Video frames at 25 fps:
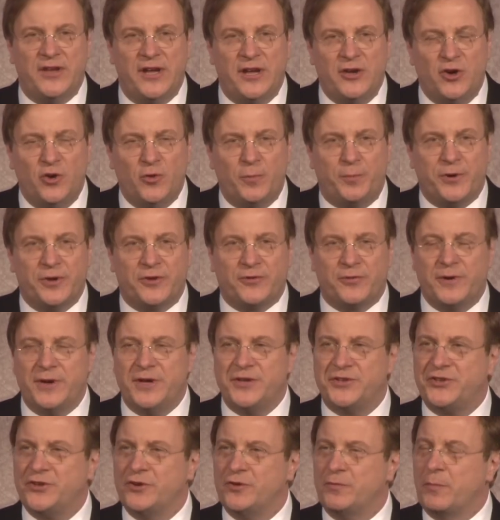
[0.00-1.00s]
Dinu
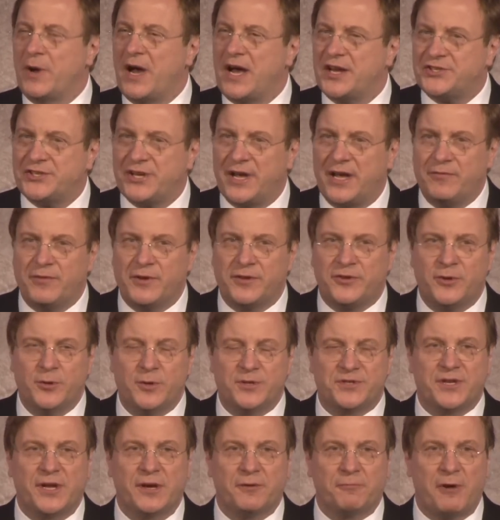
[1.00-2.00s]
Patriciu, Maciej
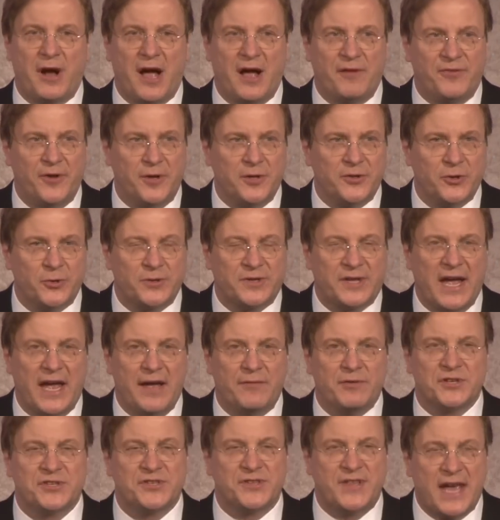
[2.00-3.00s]
Witucki, and Rafał
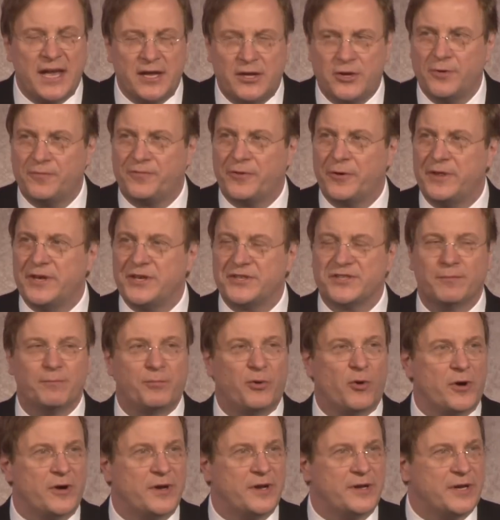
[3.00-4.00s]
Dutkiewicz. Thank you for these
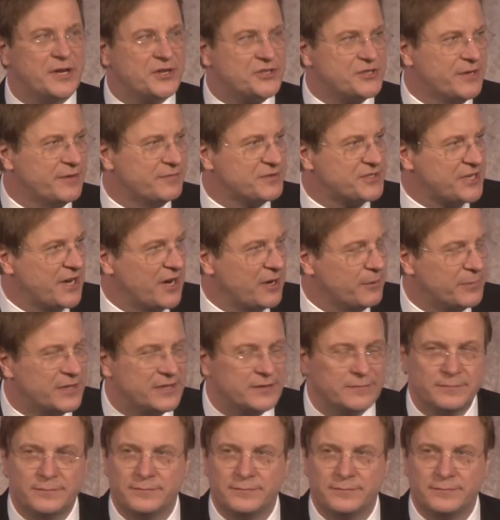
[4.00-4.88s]
important initiatives, gentlemen.